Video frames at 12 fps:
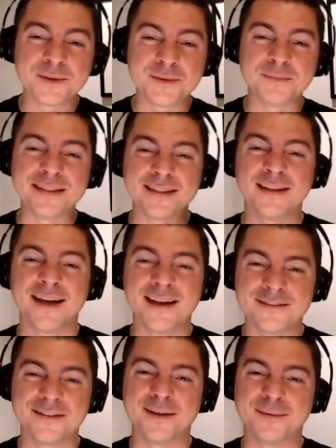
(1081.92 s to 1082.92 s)
would be a
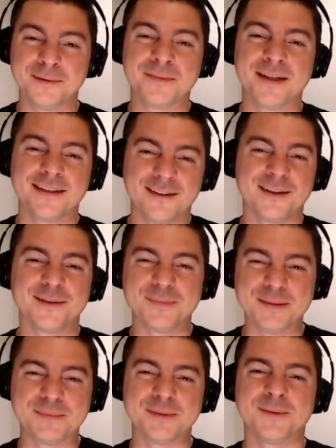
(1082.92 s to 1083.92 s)
live album that a lot of
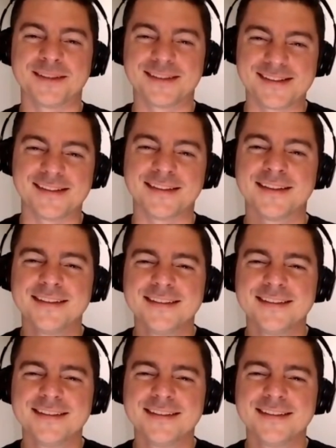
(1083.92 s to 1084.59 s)
people want to see.